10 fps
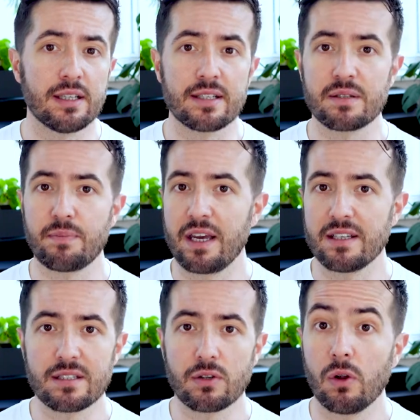
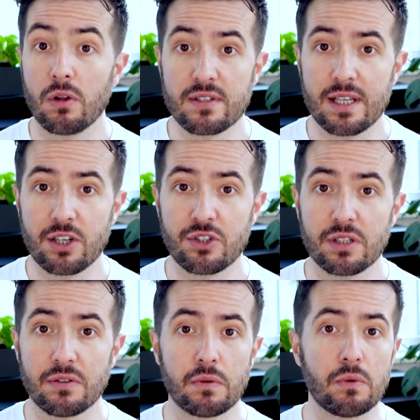space
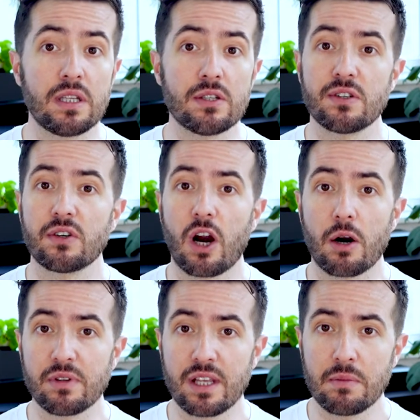colonization, reducing
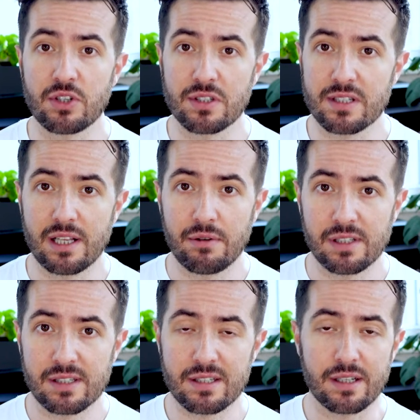carbon emissions
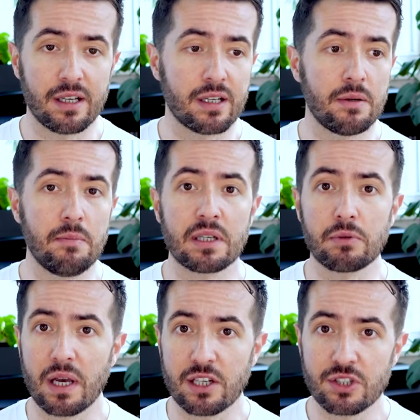levels,
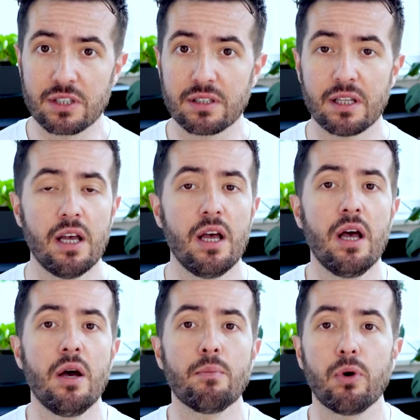migration,
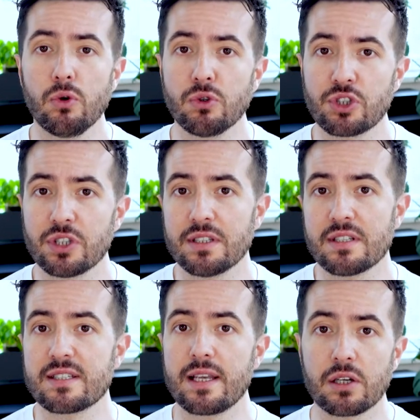pollution,
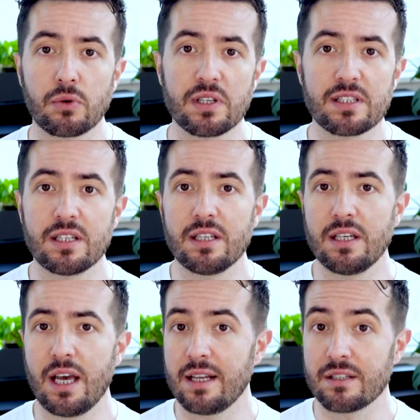
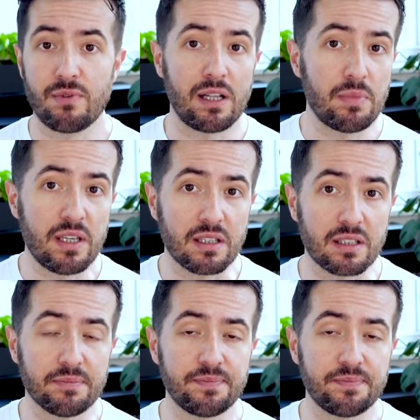security, and well-being.